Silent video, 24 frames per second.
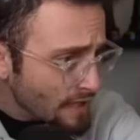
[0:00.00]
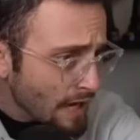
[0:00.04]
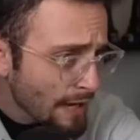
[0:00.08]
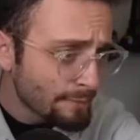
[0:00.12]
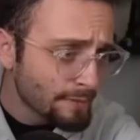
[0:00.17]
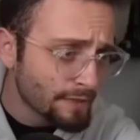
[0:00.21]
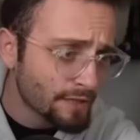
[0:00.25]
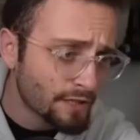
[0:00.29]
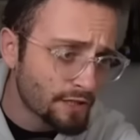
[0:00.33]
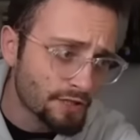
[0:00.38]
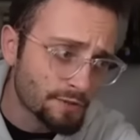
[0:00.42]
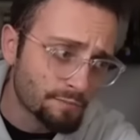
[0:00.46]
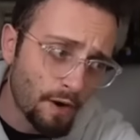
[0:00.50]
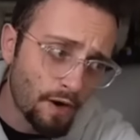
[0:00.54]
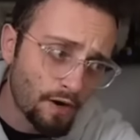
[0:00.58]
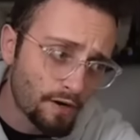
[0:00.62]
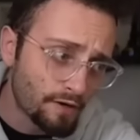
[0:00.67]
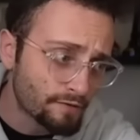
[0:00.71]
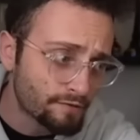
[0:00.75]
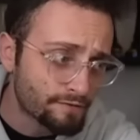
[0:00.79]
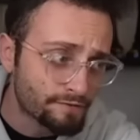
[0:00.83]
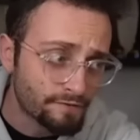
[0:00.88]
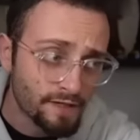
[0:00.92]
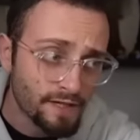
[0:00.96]
I mean,
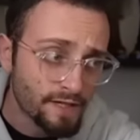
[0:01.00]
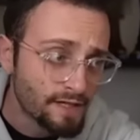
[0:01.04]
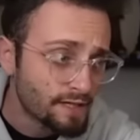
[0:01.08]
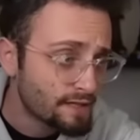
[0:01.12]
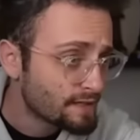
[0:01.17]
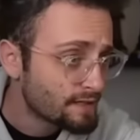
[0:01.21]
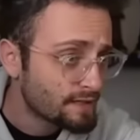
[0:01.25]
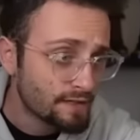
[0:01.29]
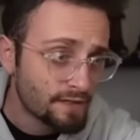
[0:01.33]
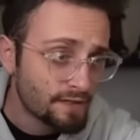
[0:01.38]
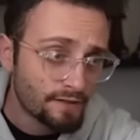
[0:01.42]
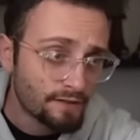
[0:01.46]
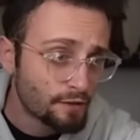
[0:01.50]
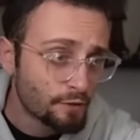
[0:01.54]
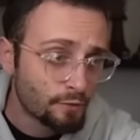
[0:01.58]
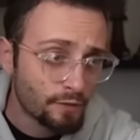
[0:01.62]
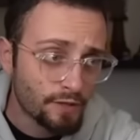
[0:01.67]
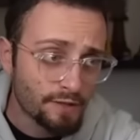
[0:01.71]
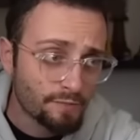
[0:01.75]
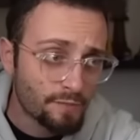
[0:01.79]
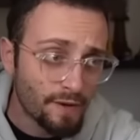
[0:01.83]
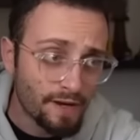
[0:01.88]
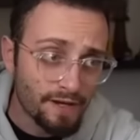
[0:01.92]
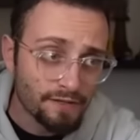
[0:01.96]
Kasparov
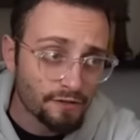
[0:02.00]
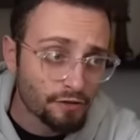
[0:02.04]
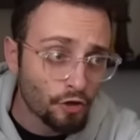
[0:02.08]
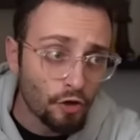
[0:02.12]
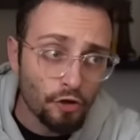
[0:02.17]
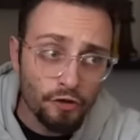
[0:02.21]
doing his best.